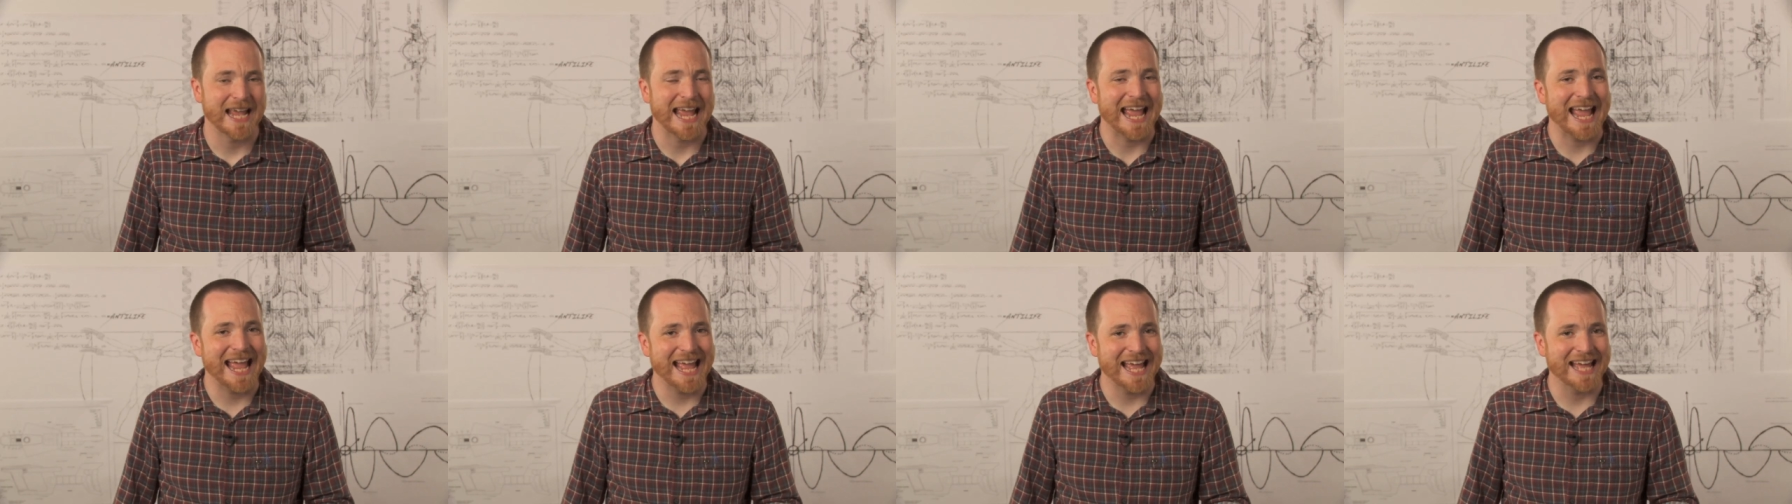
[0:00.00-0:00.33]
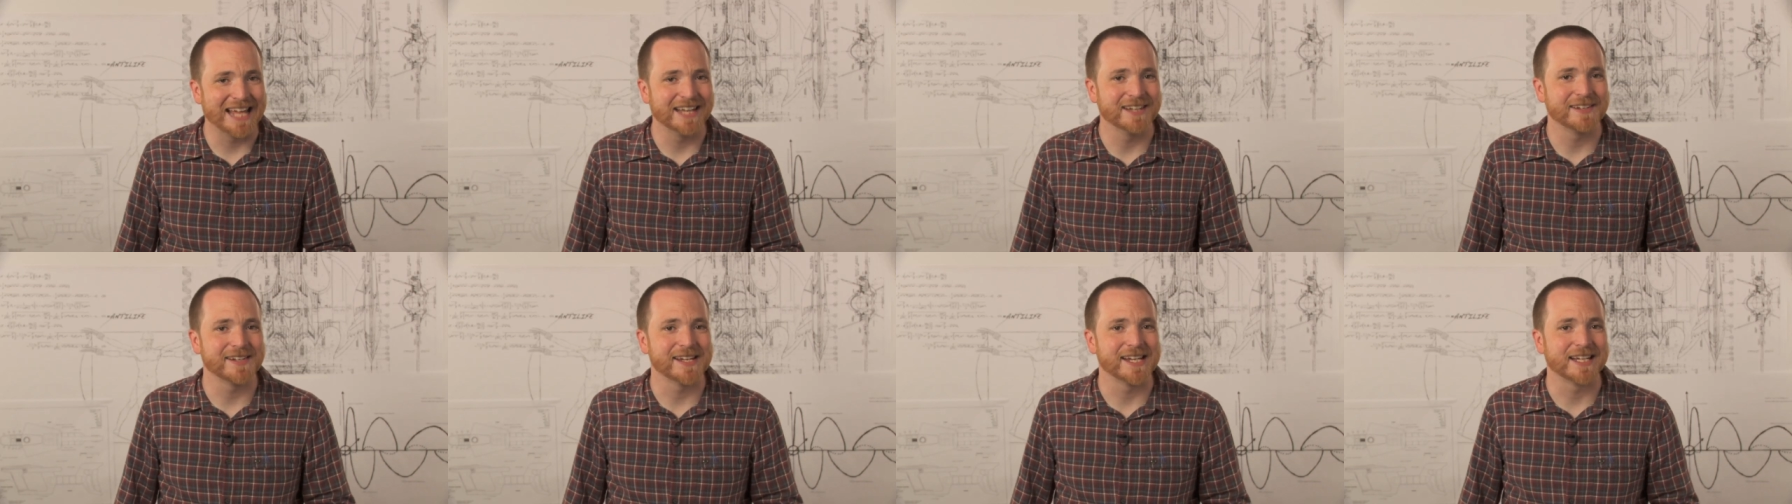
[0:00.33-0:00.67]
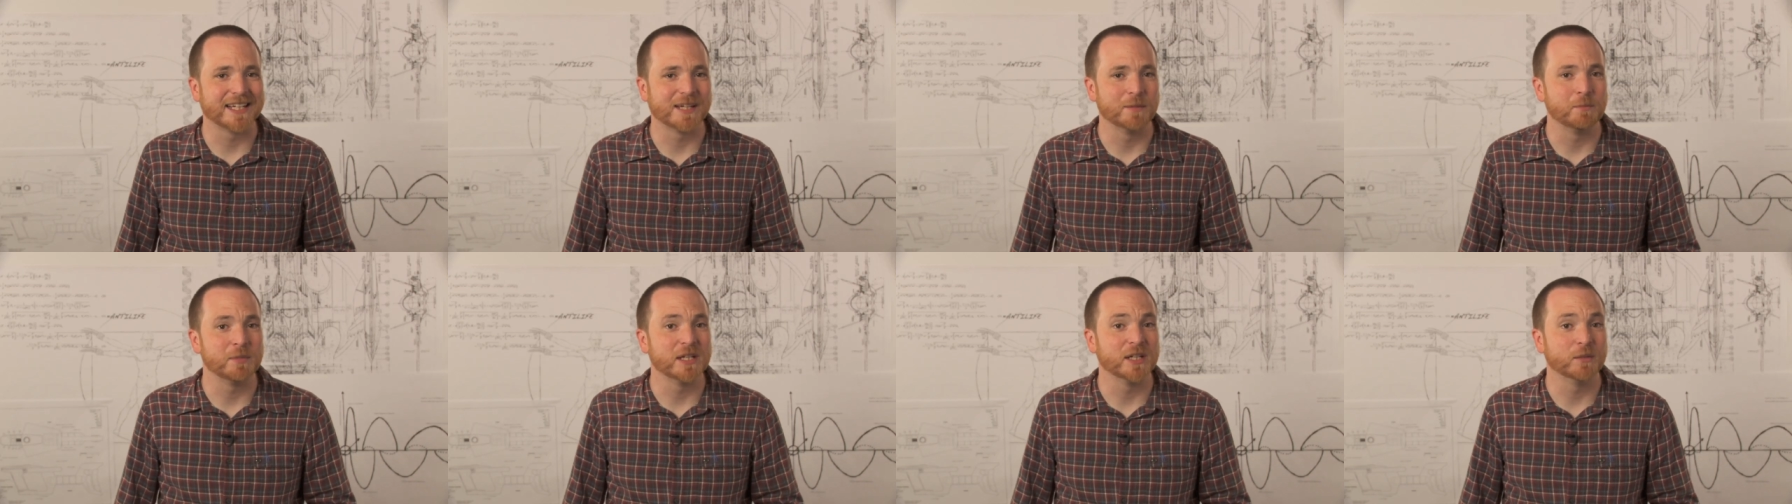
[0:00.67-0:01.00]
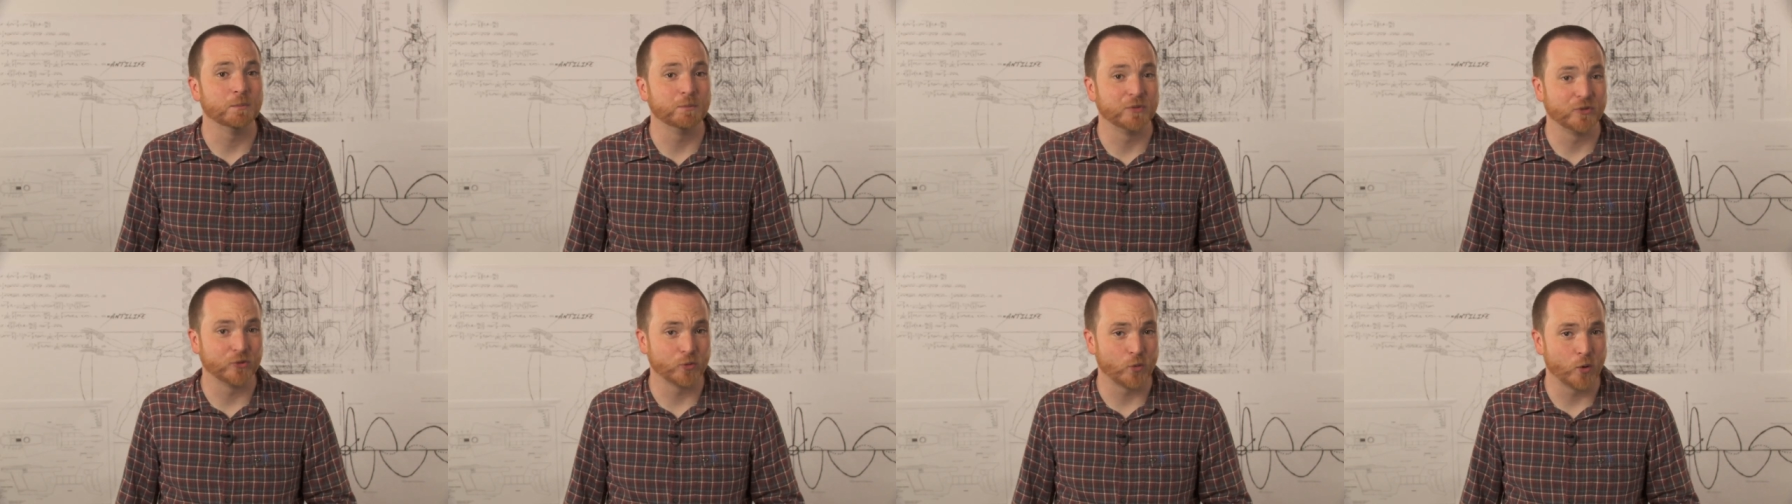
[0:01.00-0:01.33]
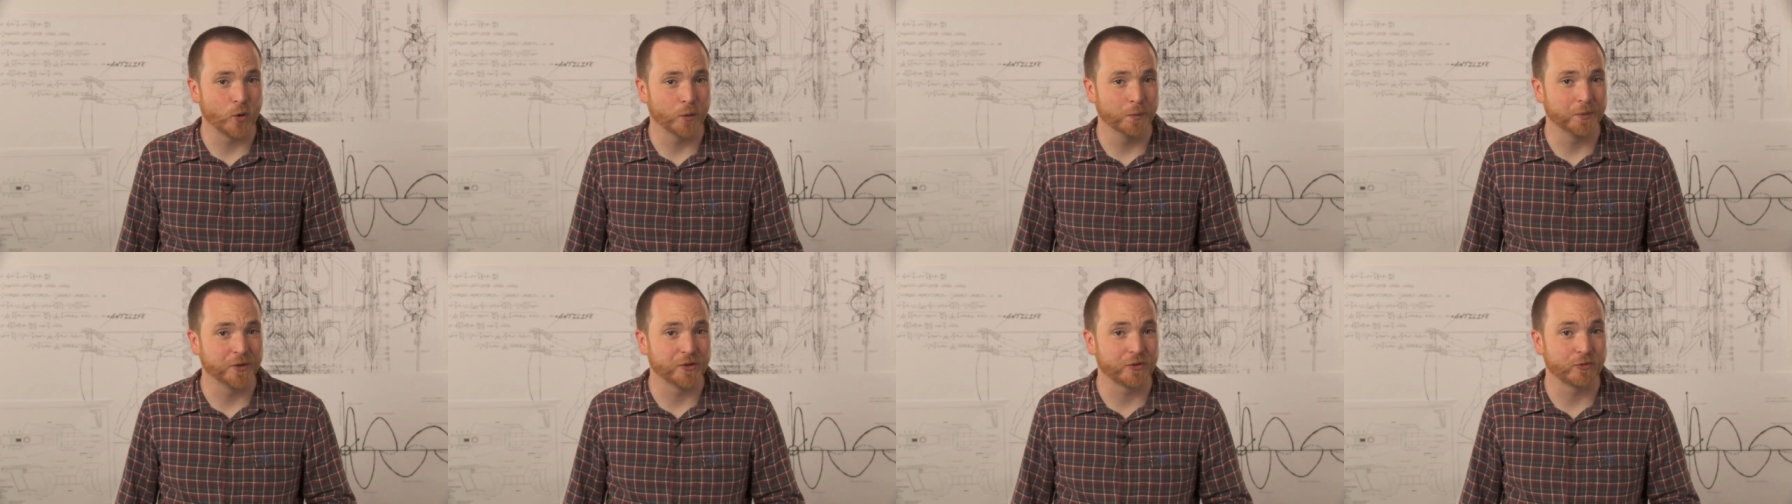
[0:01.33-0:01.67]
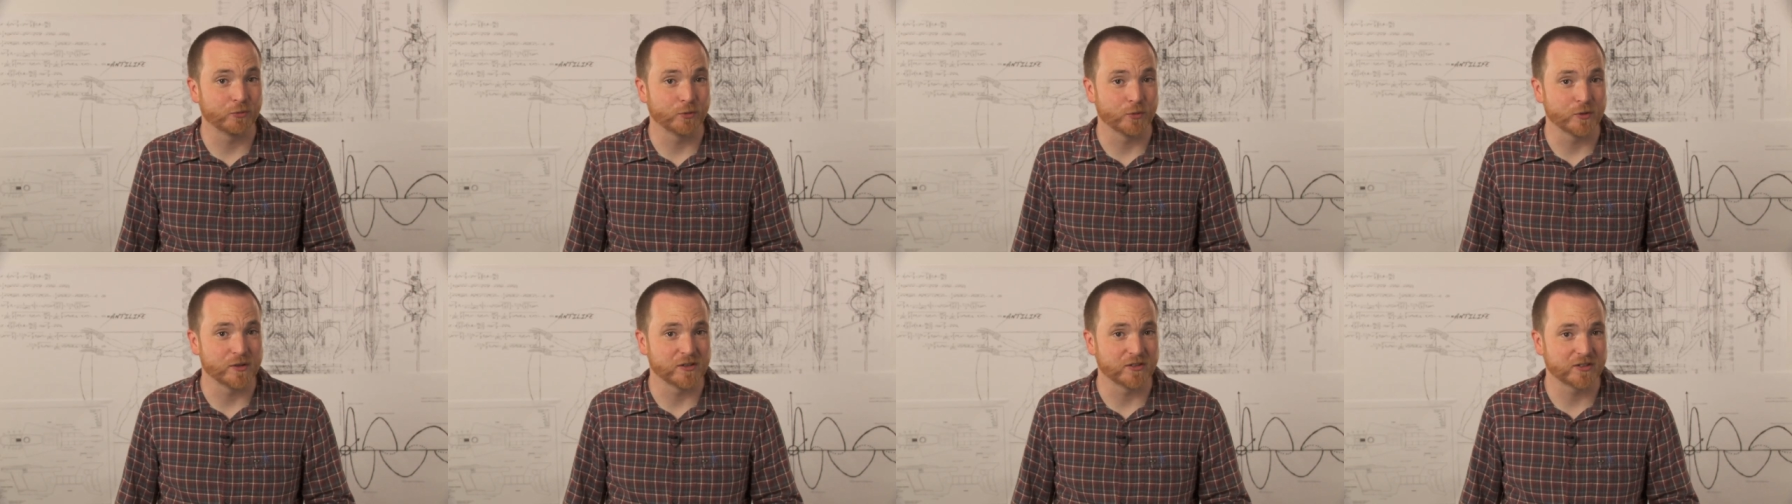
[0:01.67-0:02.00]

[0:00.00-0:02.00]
and it can be absorbed through the